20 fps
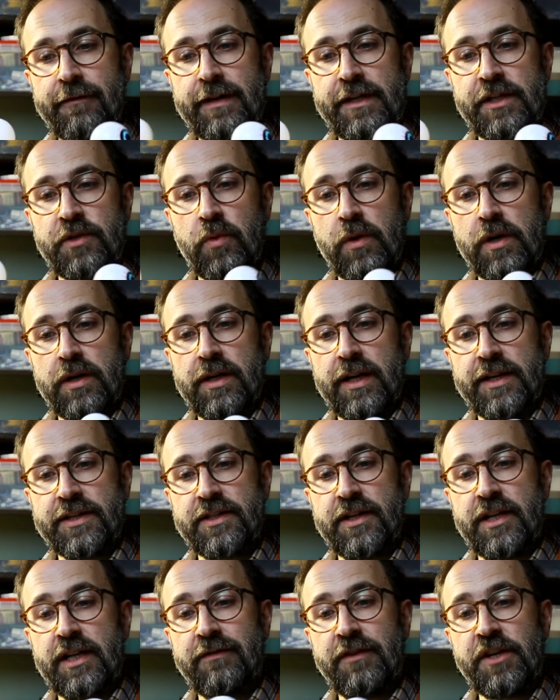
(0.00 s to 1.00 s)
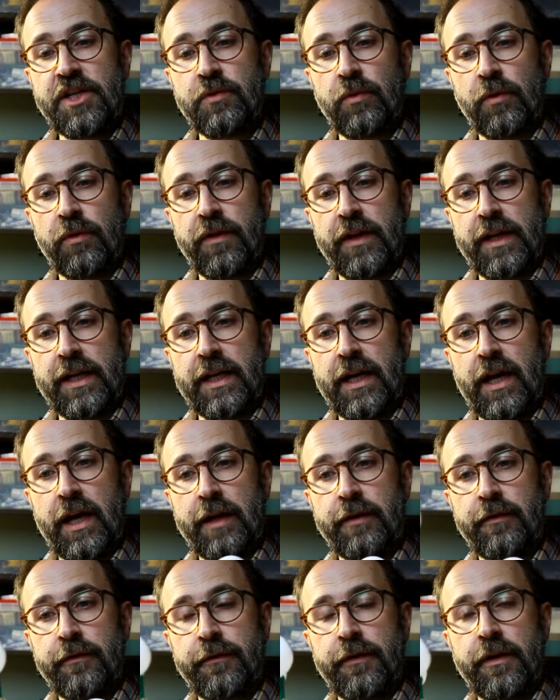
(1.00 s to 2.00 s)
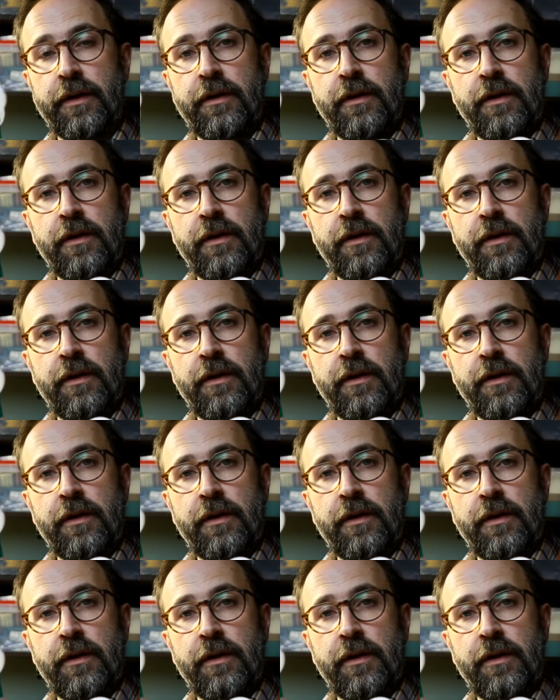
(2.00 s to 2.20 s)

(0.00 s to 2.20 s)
each one as an individual thing, I've